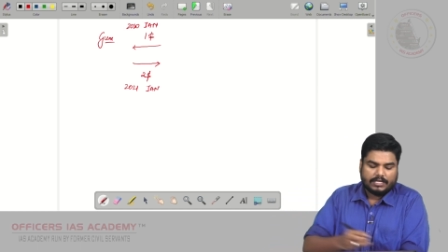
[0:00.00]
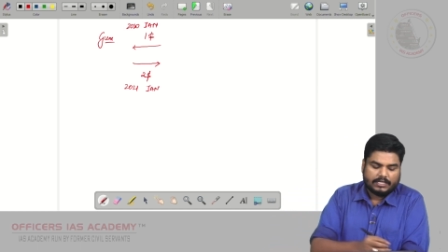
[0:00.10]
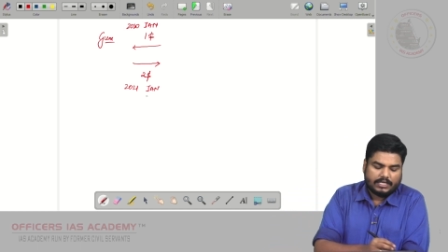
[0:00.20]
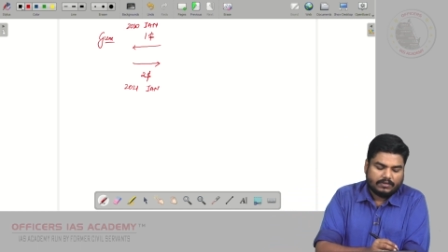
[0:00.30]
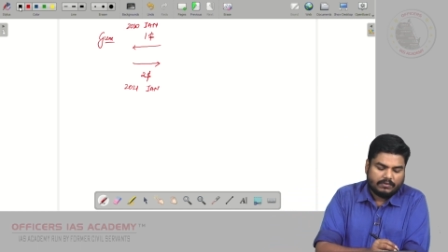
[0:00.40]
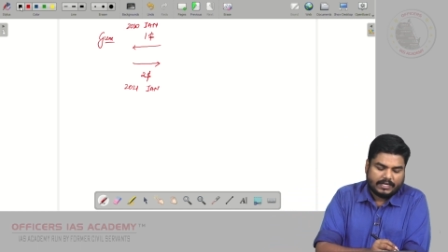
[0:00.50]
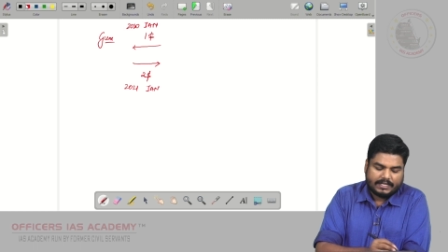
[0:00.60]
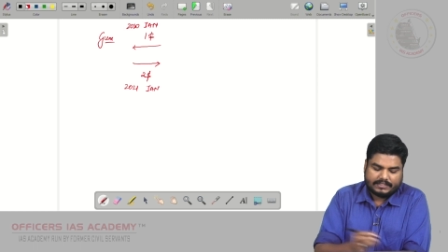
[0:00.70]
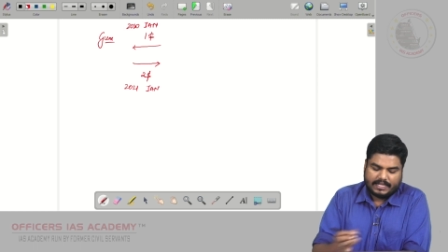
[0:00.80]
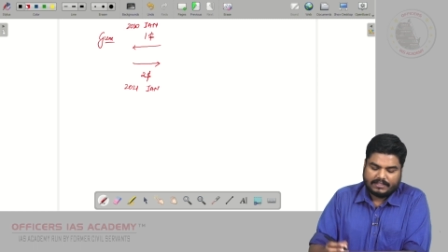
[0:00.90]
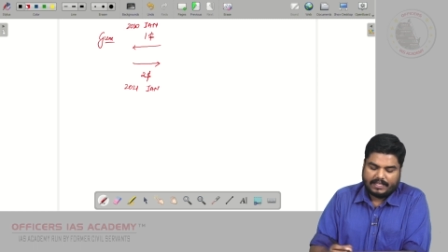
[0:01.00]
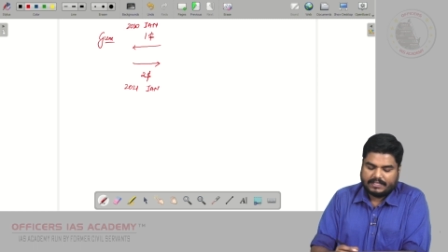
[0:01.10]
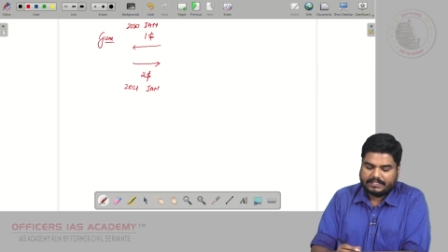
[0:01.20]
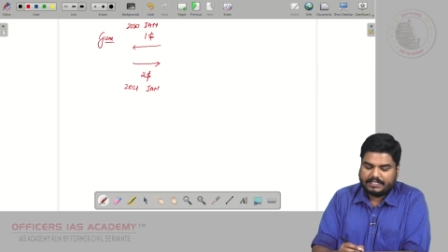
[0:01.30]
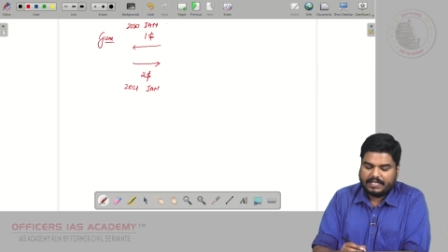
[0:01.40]
Now, let us take the
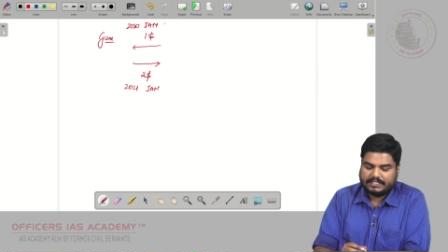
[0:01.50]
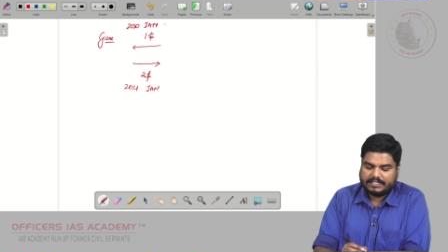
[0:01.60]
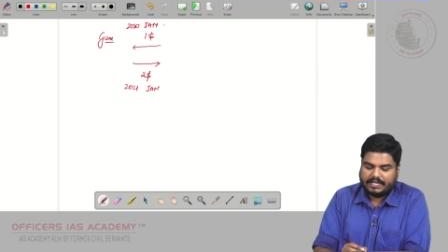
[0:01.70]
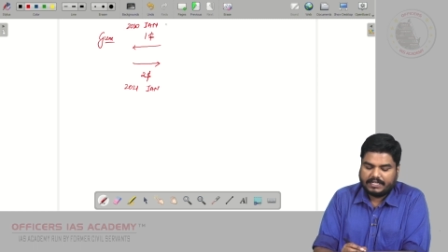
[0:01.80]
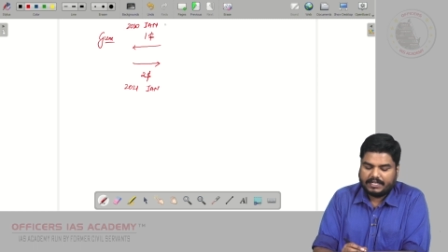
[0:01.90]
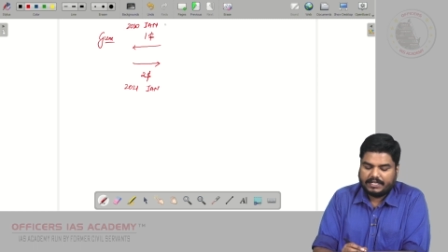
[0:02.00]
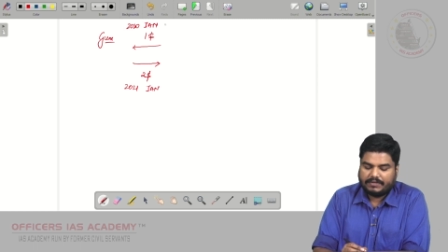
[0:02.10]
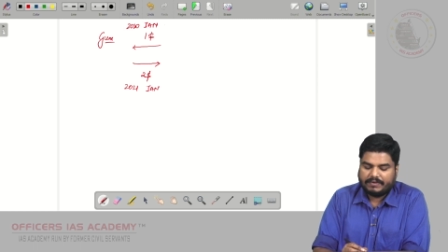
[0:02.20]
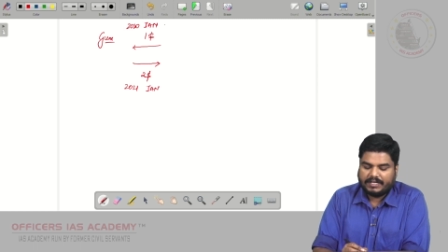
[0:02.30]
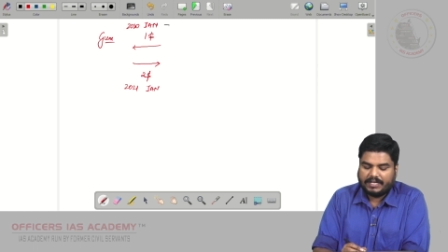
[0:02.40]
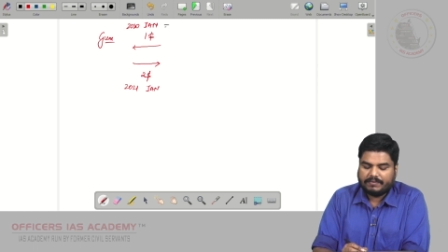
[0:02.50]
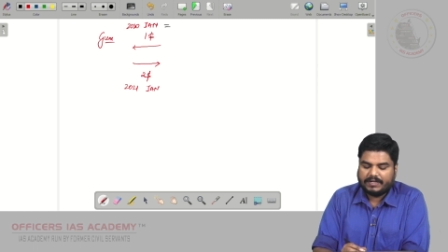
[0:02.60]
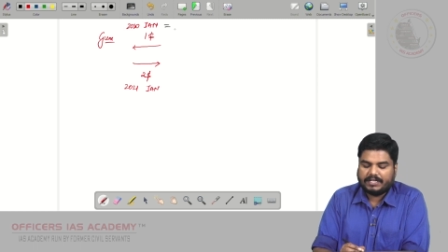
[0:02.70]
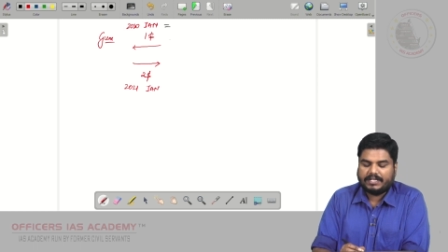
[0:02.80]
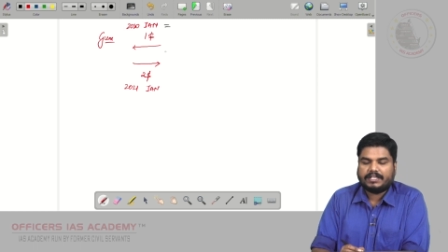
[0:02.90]
exchange rate in
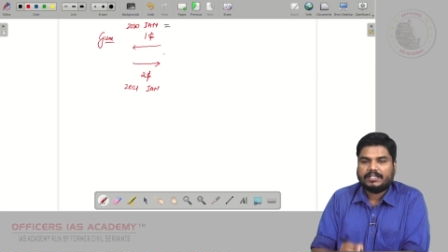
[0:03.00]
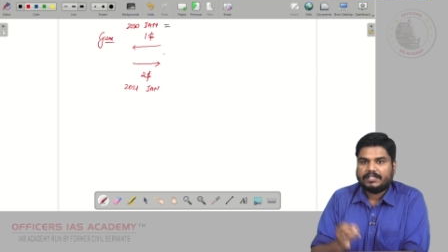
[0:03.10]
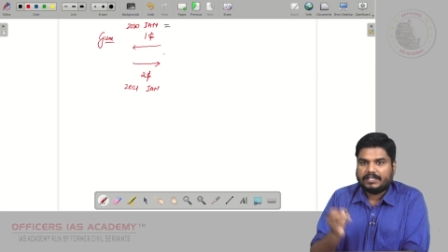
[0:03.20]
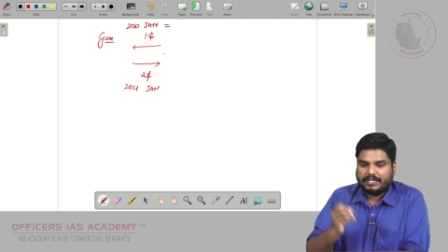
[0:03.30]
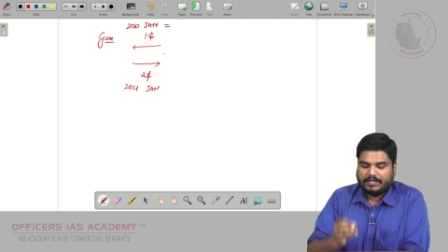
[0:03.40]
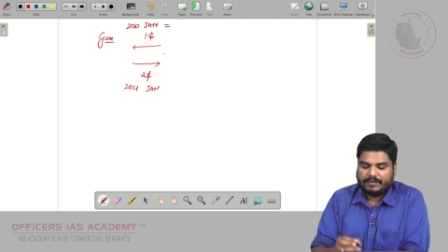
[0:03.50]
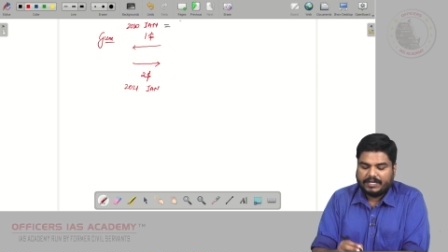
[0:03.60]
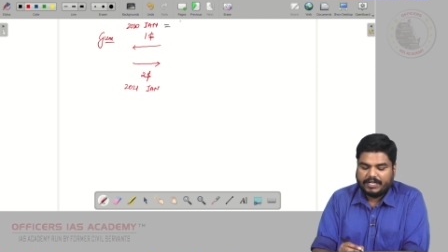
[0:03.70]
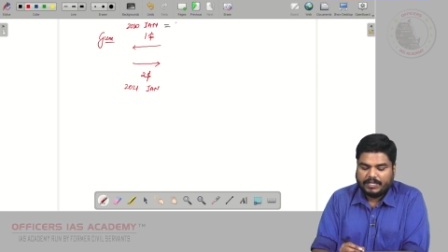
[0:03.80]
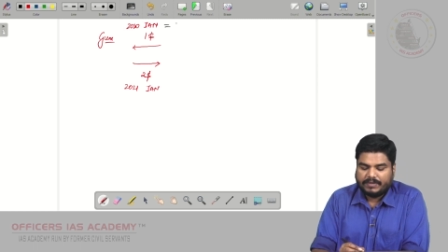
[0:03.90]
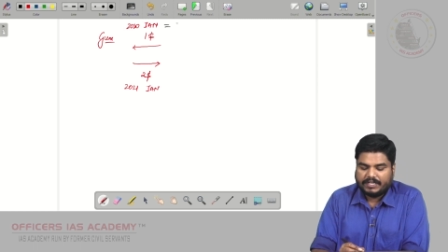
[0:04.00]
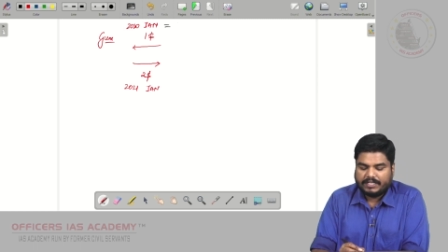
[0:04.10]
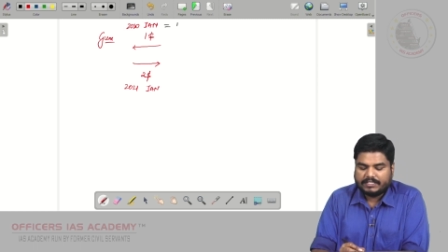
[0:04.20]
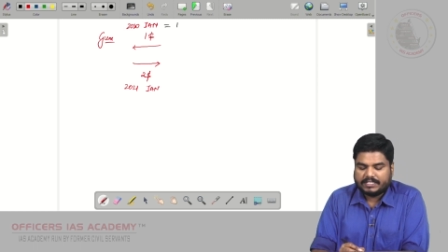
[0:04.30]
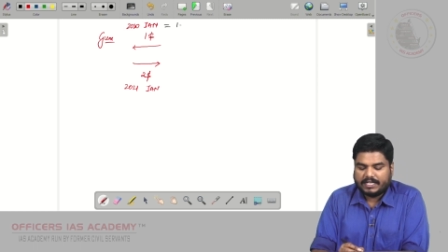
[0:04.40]
2020. In
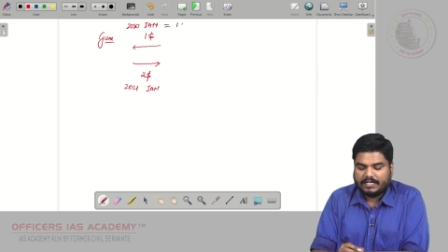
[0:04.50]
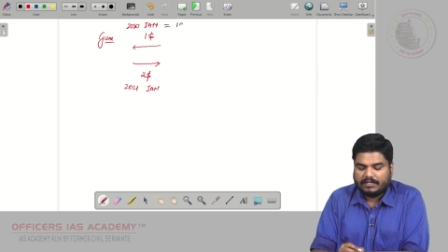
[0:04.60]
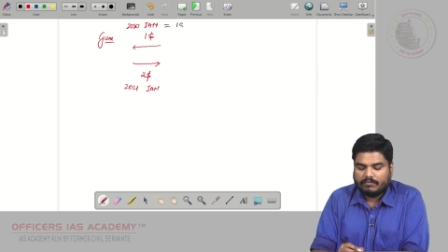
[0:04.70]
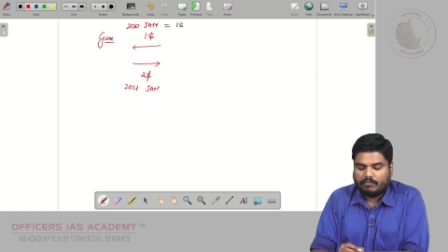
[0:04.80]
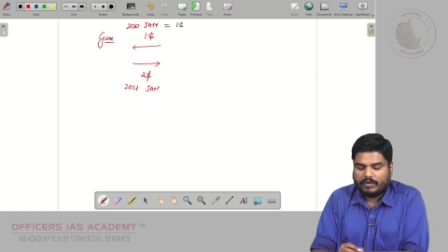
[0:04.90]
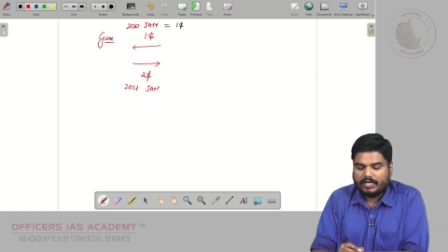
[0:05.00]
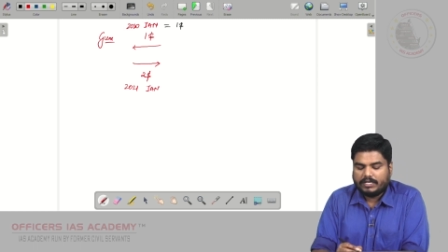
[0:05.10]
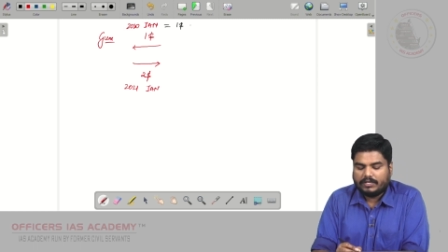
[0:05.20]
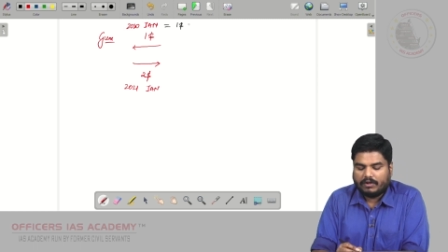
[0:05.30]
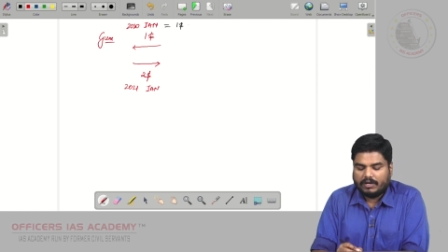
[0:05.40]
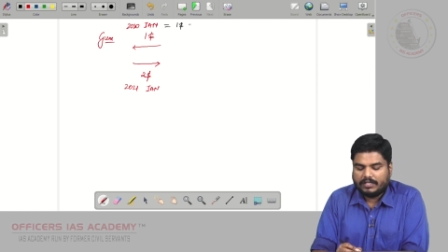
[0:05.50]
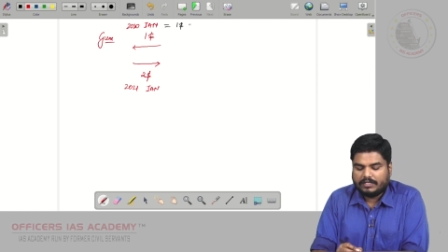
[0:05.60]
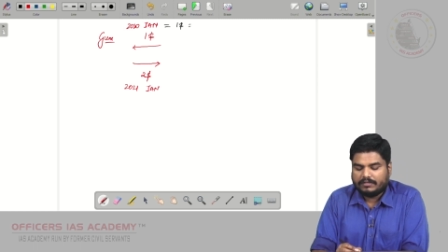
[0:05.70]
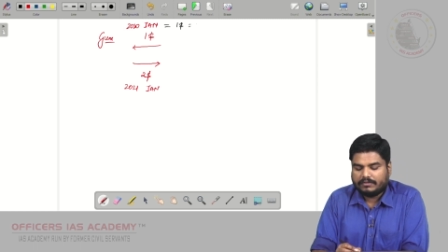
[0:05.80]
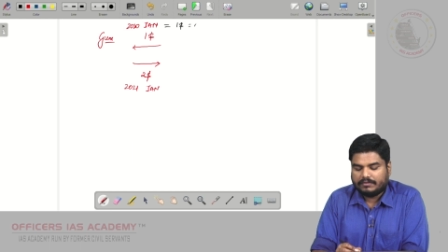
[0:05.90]
2020 Jan,
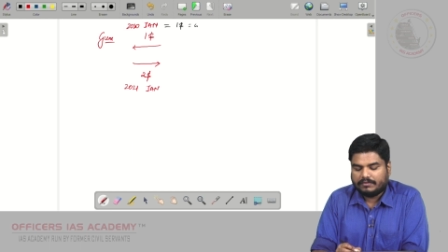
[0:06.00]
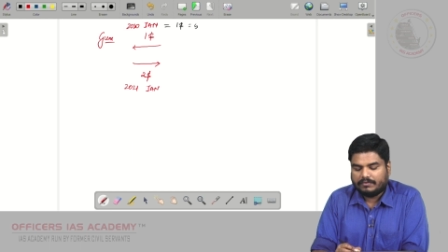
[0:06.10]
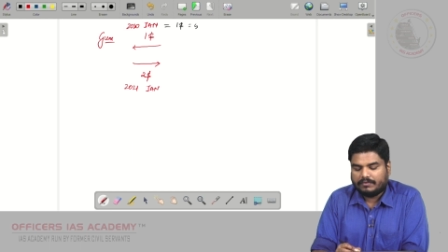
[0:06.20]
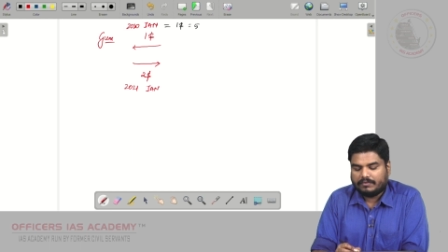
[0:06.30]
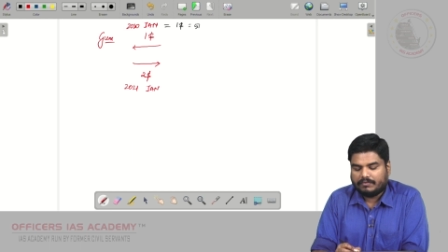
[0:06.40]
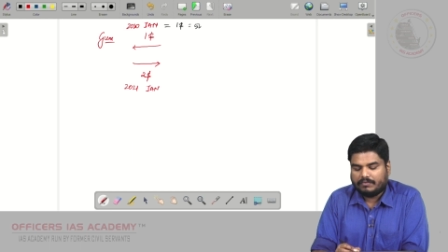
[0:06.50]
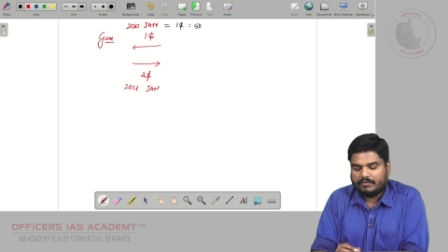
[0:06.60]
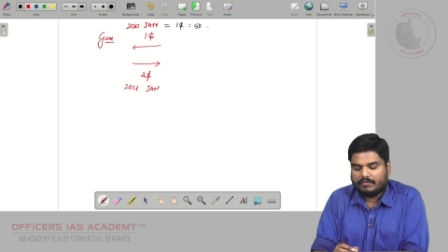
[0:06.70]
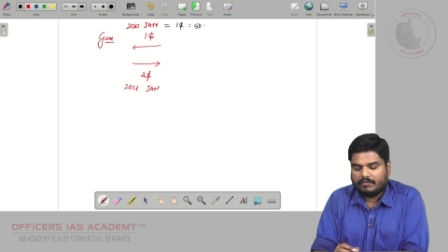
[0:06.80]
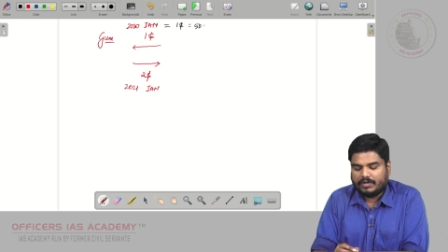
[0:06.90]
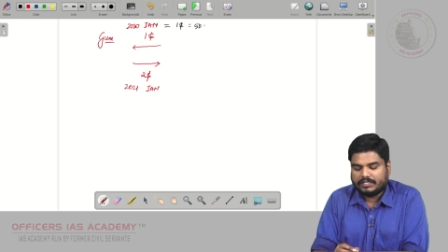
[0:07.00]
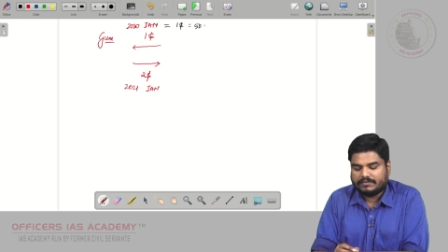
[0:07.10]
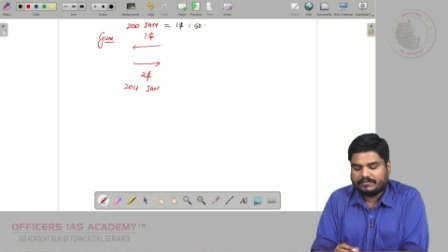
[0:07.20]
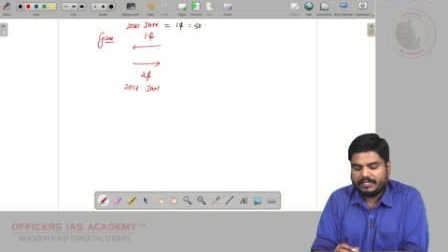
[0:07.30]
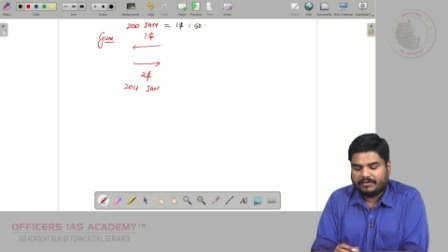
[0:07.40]
$1 was
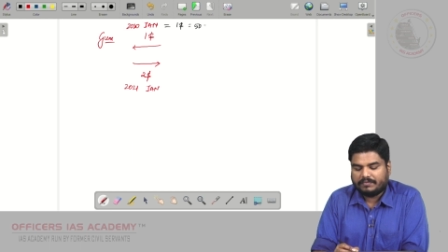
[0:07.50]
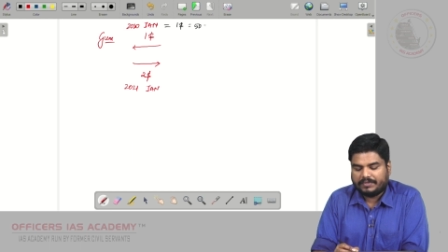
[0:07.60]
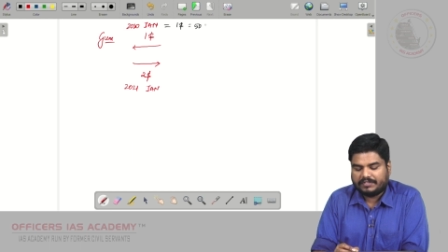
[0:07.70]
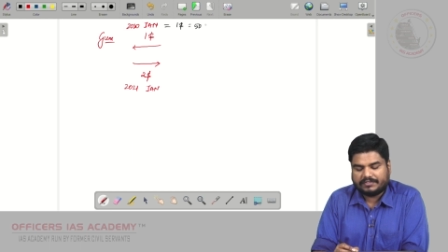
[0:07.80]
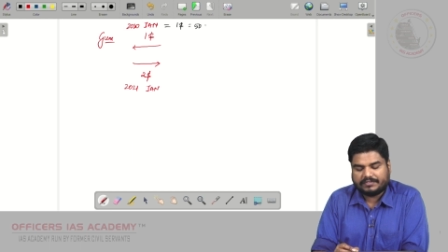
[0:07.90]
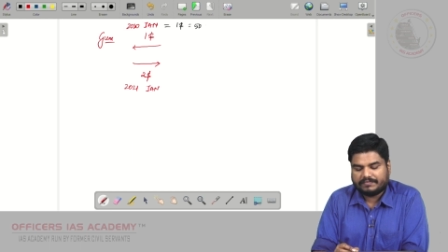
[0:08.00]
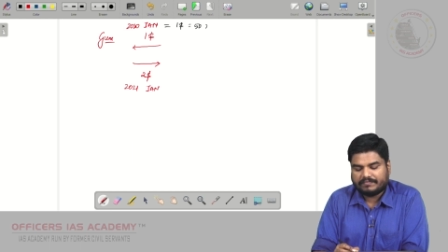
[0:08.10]
50 rupees.